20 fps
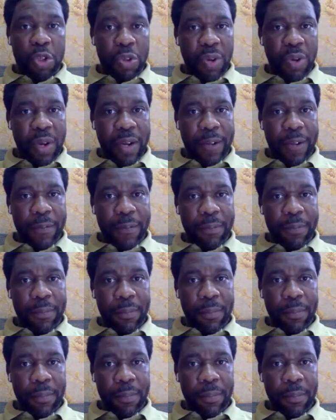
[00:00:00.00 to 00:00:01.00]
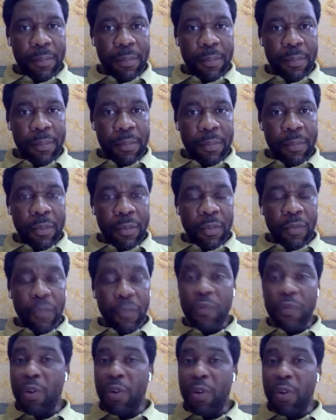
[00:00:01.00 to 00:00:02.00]
Jonah
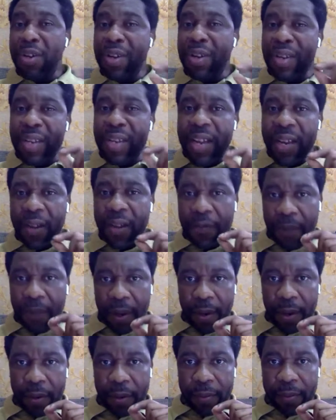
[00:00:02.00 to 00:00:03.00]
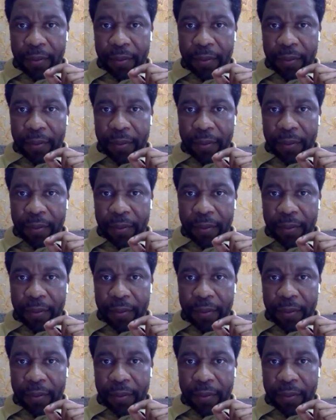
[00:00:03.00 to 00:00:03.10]
for Nineveh.